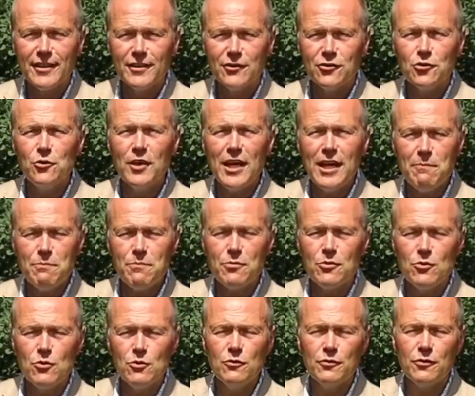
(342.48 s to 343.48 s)
to
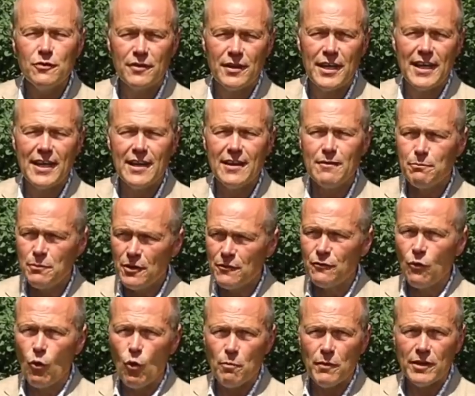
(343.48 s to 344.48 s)
improve their
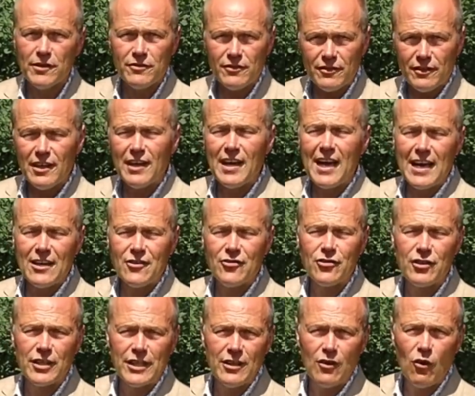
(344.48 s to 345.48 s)
performance
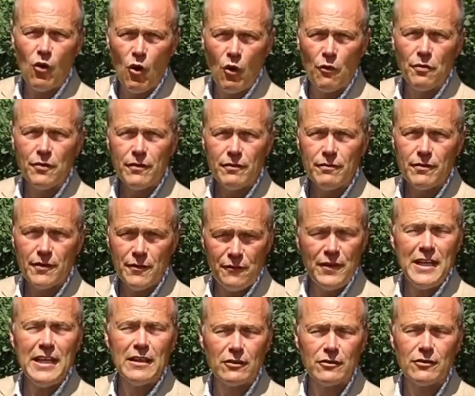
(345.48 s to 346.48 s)
actually on the
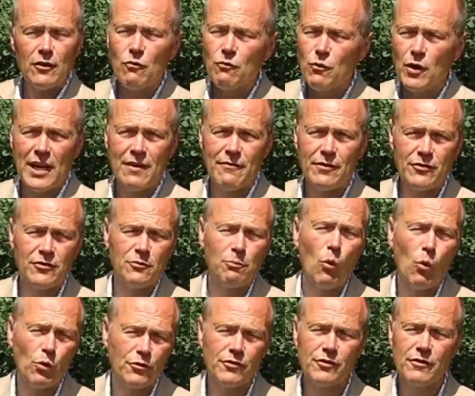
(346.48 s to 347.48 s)
field of whatever
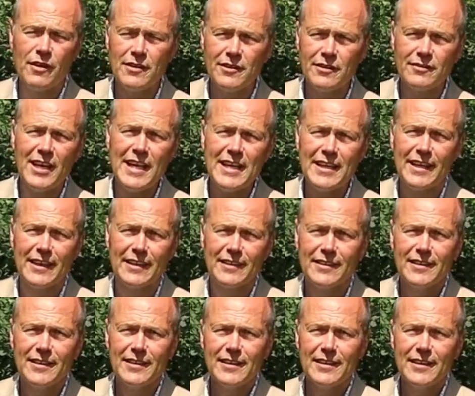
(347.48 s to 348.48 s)
sports they're undertaking.
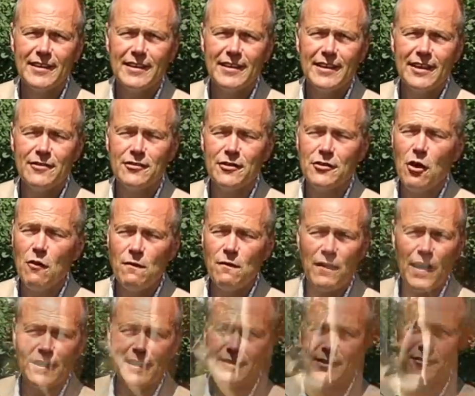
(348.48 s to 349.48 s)
It's a known fact